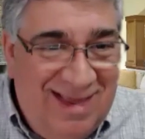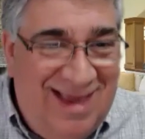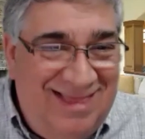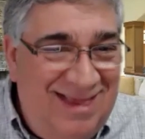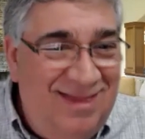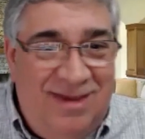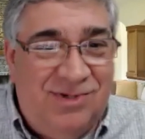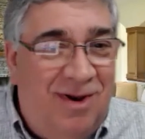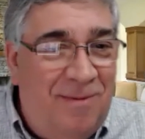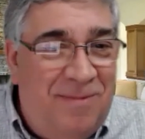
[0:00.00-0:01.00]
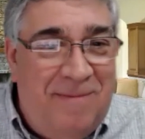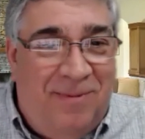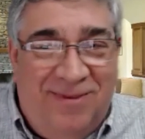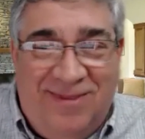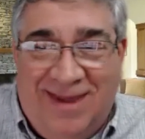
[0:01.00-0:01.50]
These are all
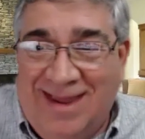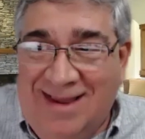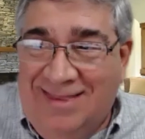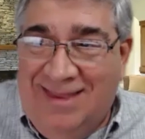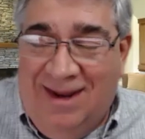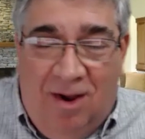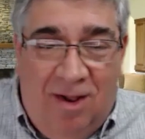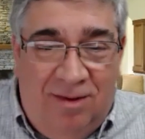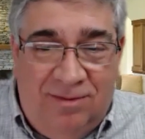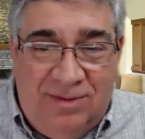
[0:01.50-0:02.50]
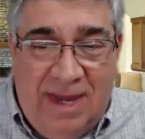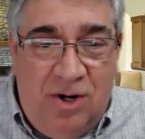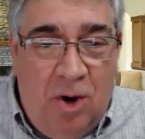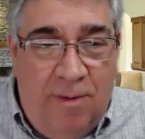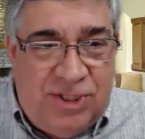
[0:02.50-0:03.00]
people that all kind of
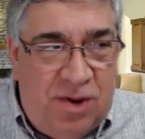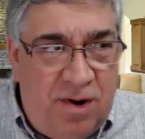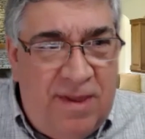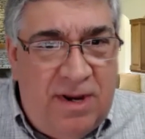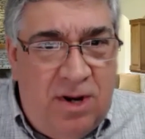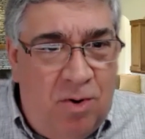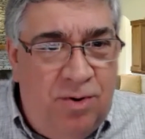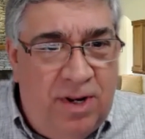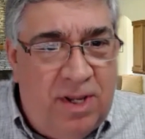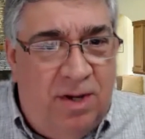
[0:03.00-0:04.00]
know each other. They know who to go